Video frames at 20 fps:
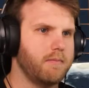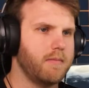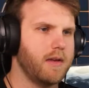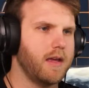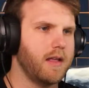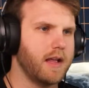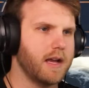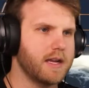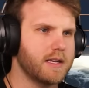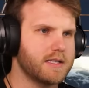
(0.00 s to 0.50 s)

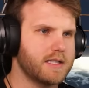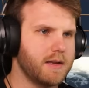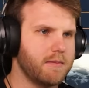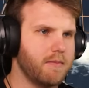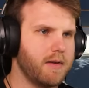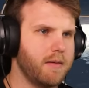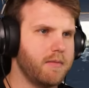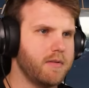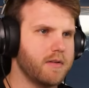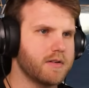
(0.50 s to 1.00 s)
like I said,
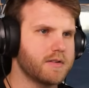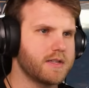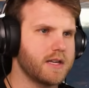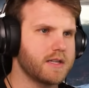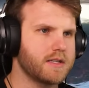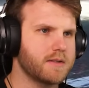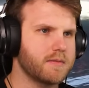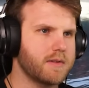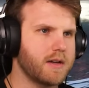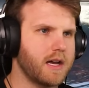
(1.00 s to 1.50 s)
maybe there's
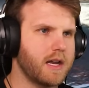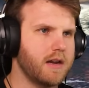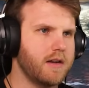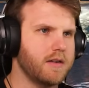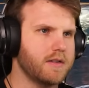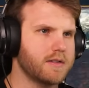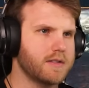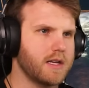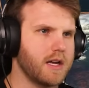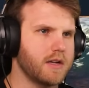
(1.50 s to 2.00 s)
like some kind of
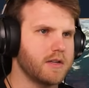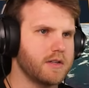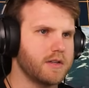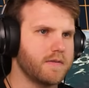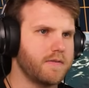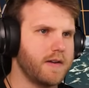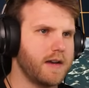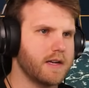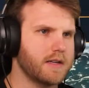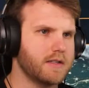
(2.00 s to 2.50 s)
nostalgic
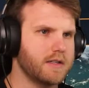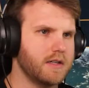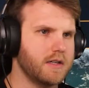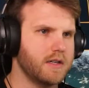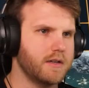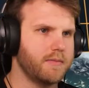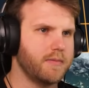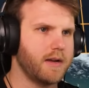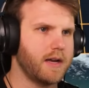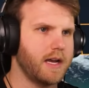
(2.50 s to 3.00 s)

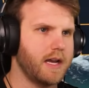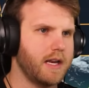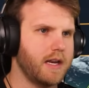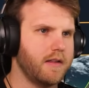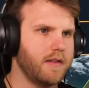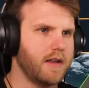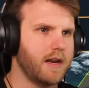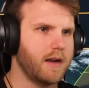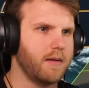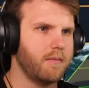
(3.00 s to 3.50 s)
factor behind
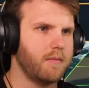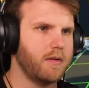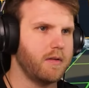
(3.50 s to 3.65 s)
it that I'm